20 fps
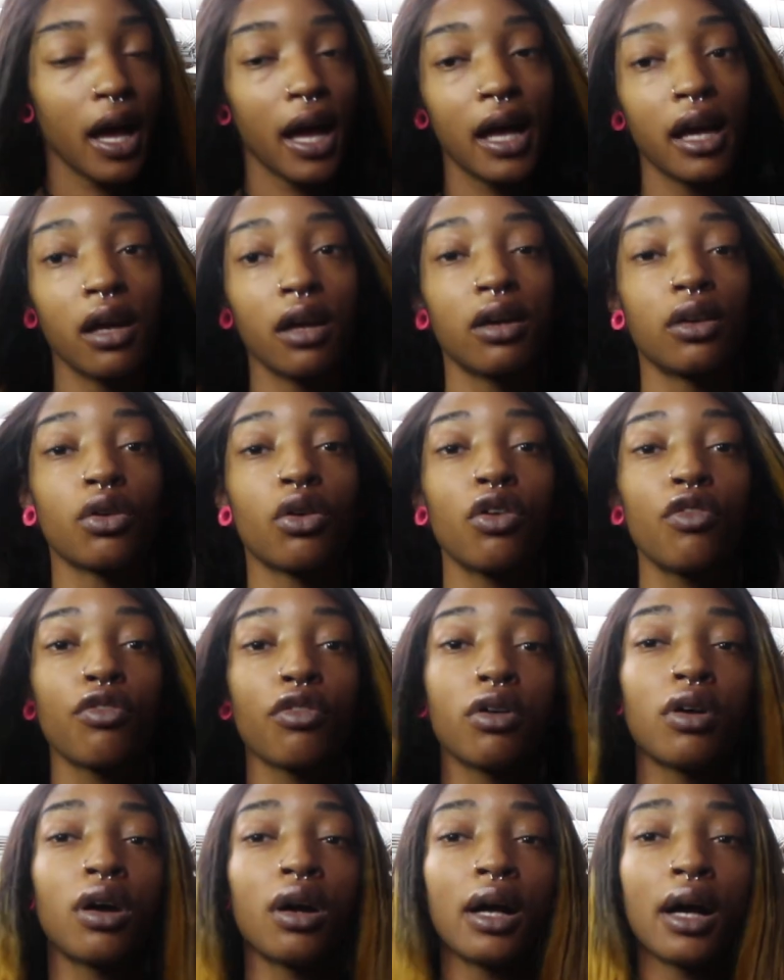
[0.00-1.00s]
And
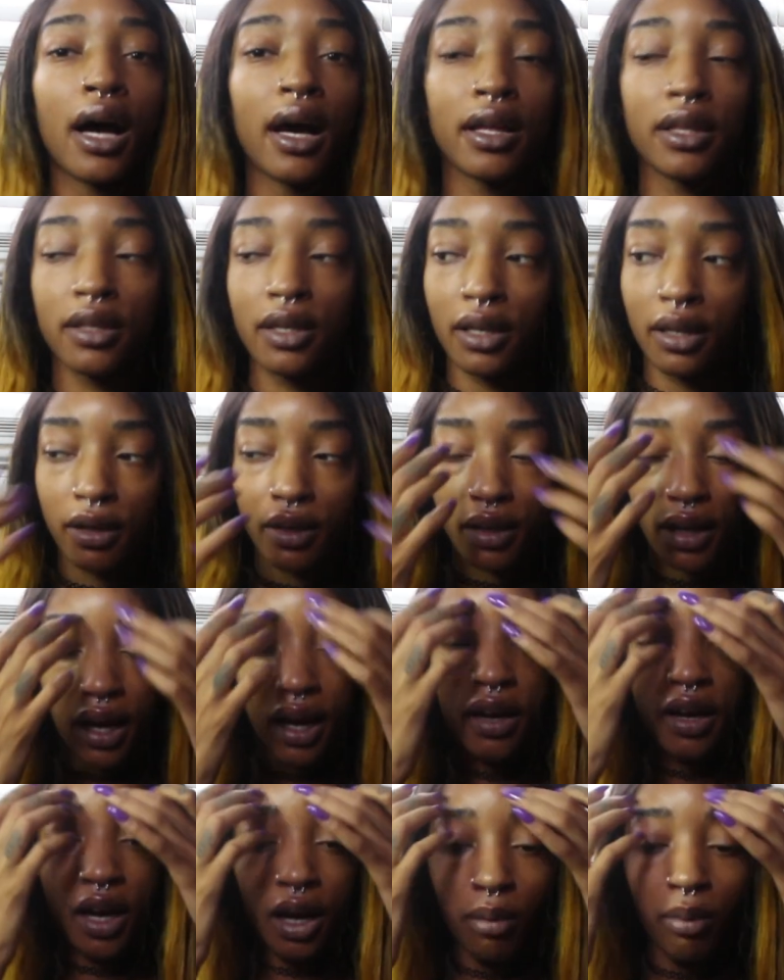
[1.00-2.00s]
overall, I think
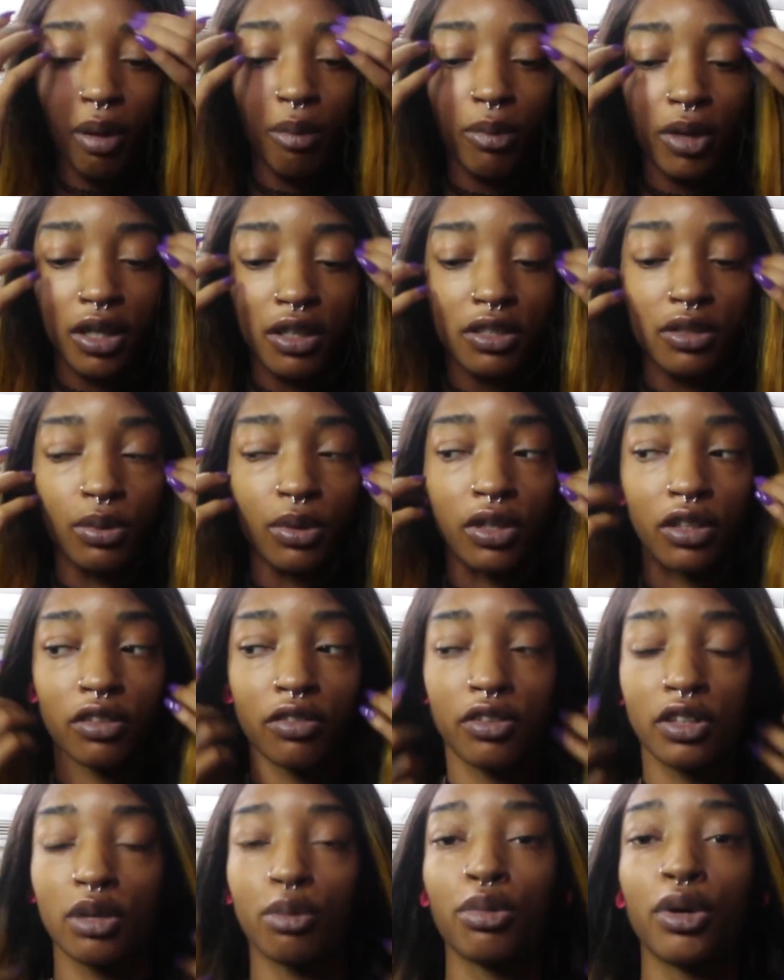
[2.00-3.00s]
I got my money's worth
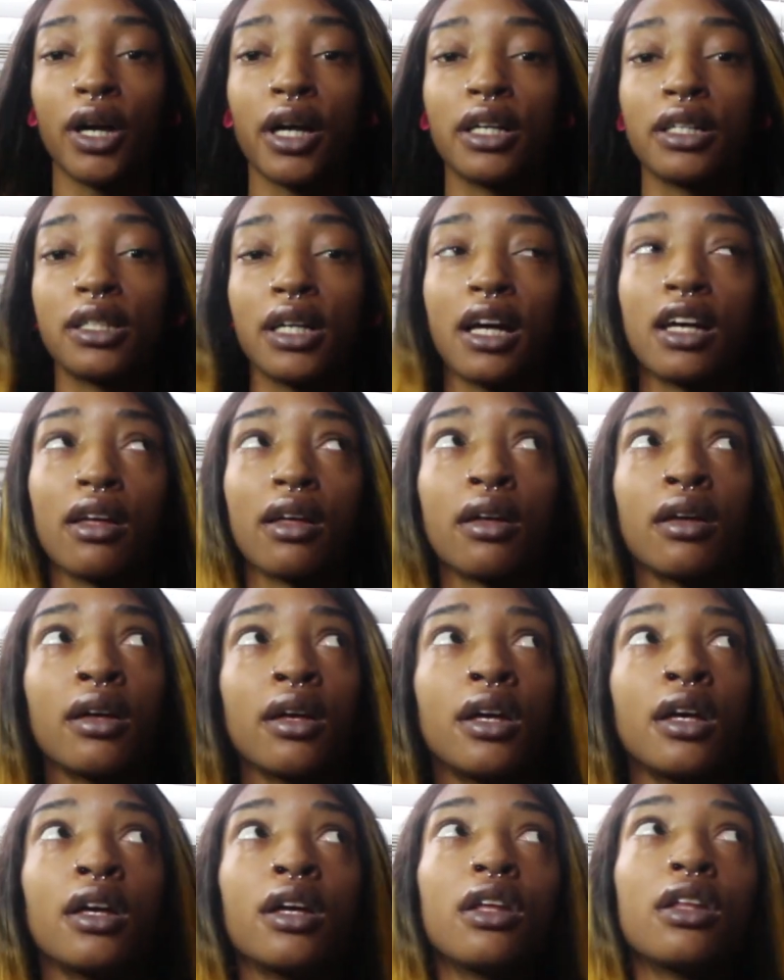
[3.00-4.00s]
for the price.
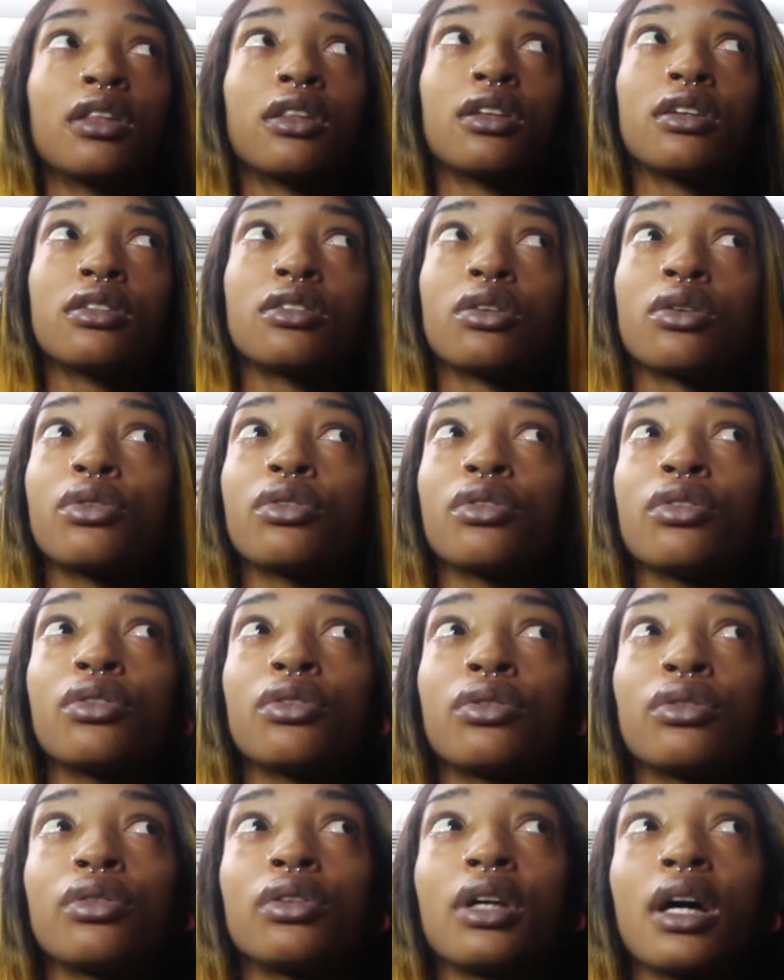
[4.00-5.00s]
The
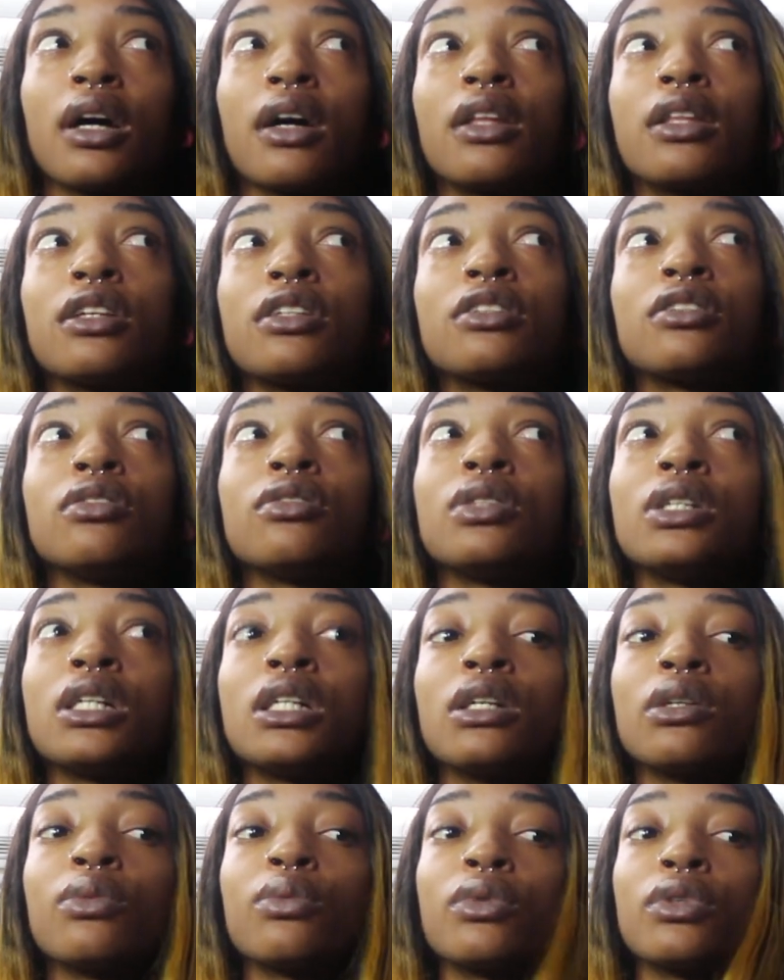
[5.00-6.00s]
total, this
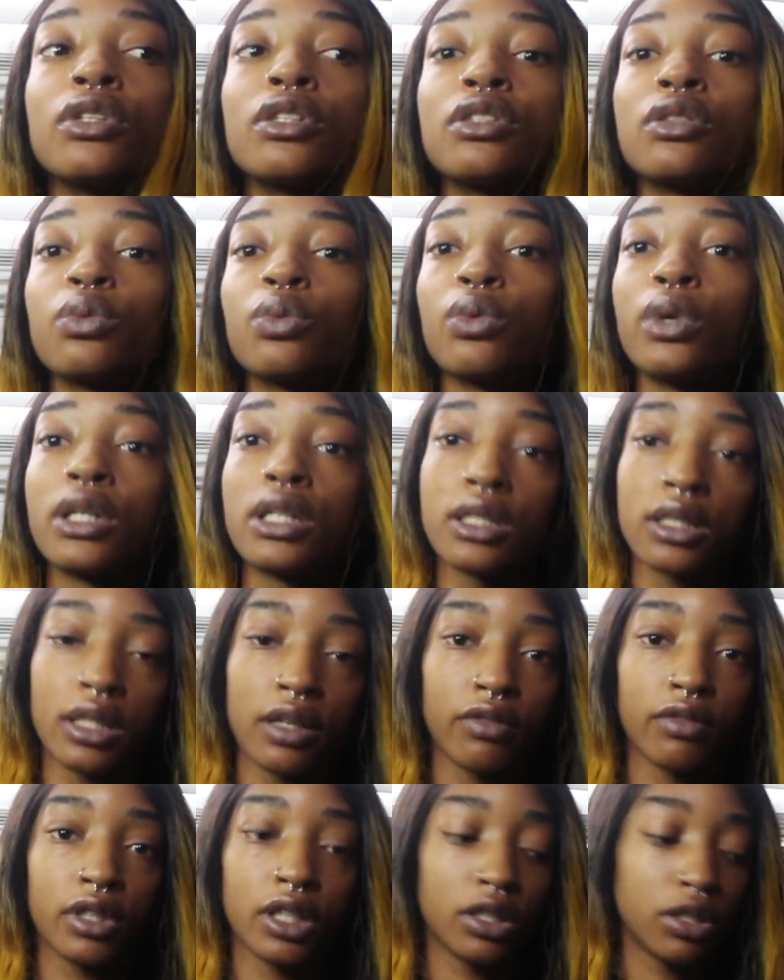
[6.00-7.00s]
unit was
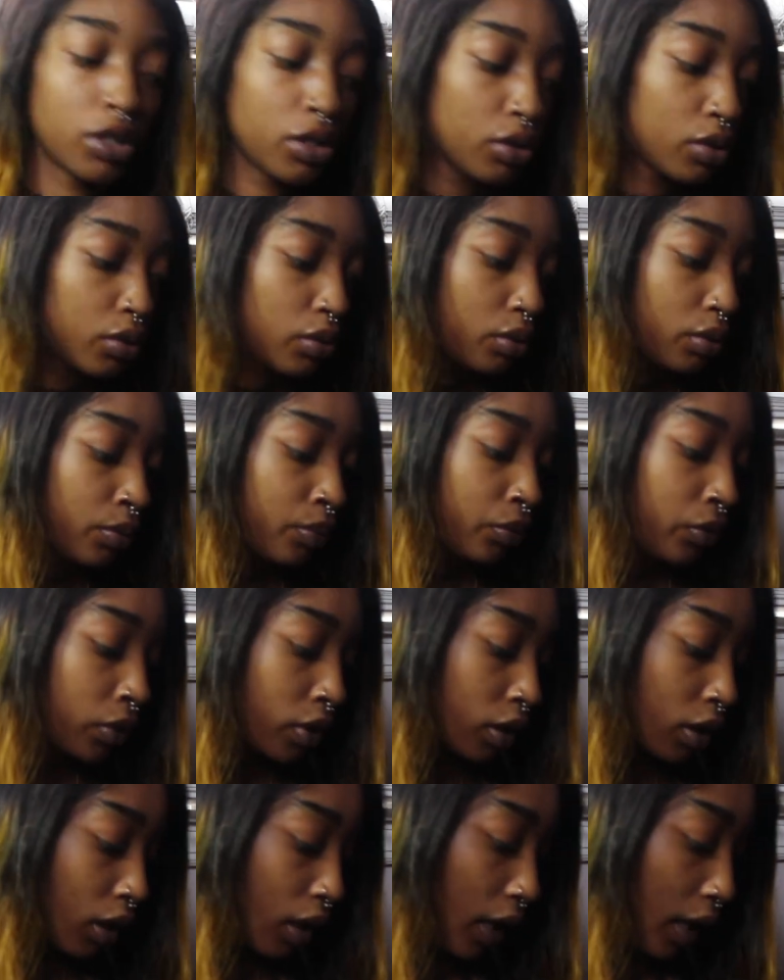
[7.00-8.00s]

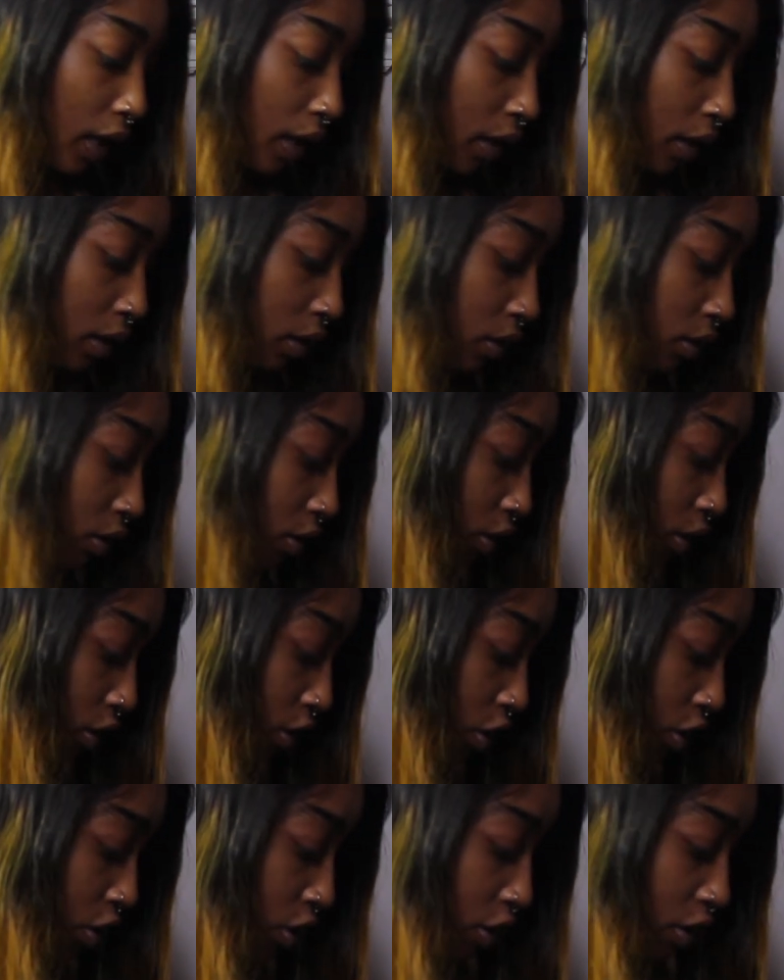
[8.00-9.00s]
$172, and the
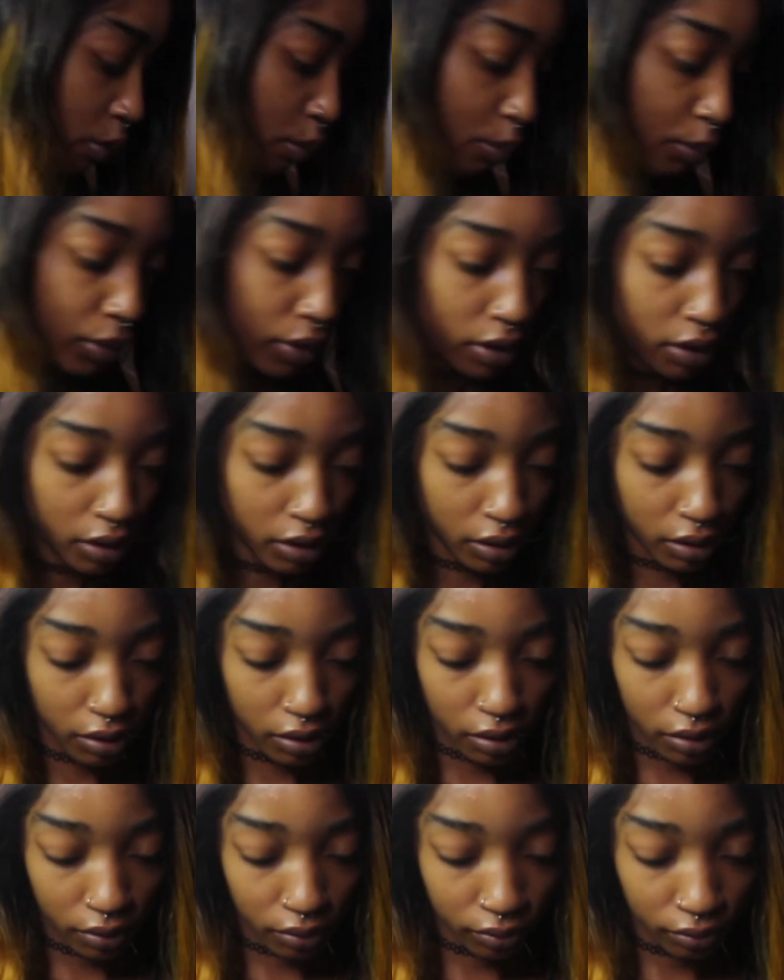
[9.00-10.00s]

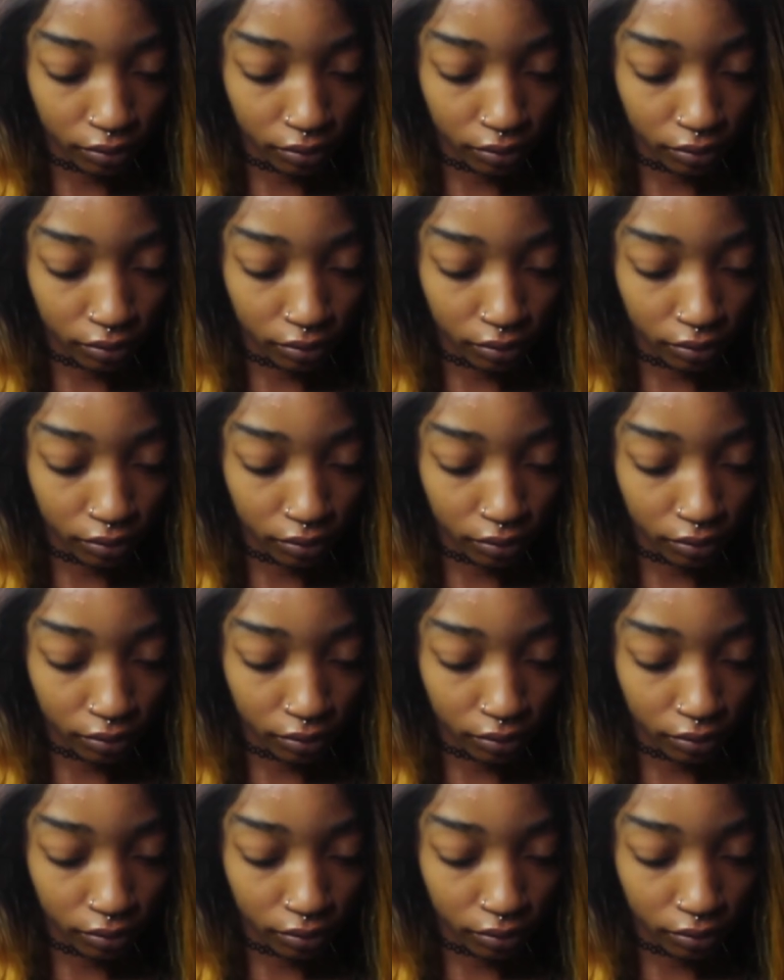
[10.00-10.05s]
shipping,